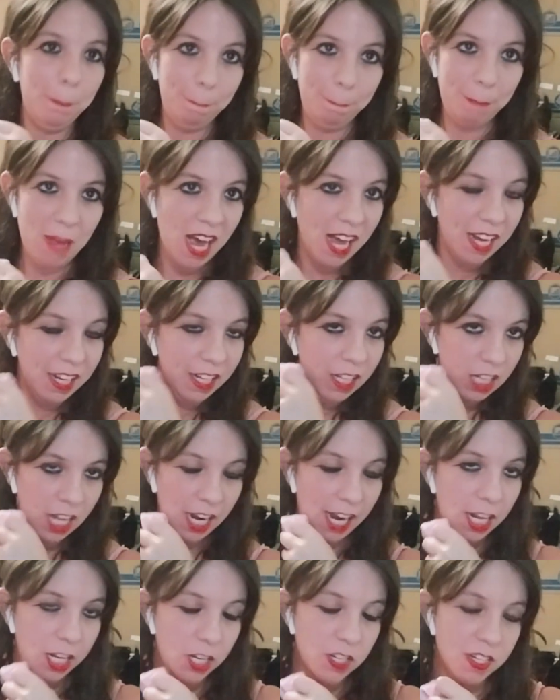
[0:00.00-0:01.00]
bag that
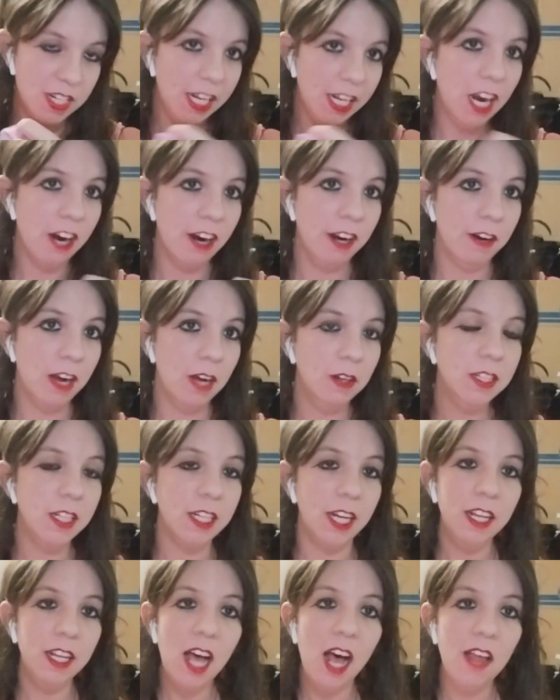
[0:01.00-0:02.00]
I used to carry around, and
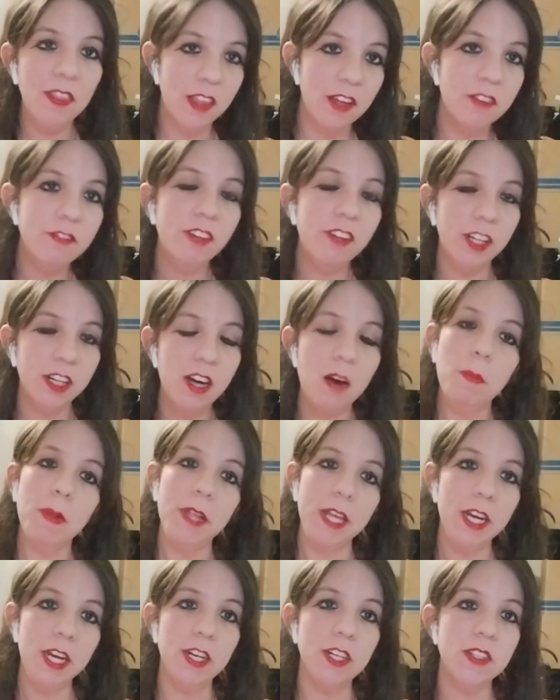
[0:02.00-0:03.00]
I had that for a couple
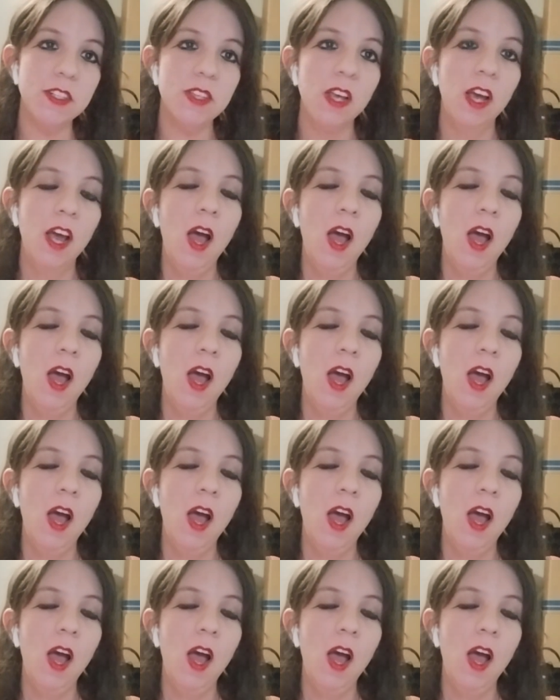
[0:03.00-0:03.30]
years.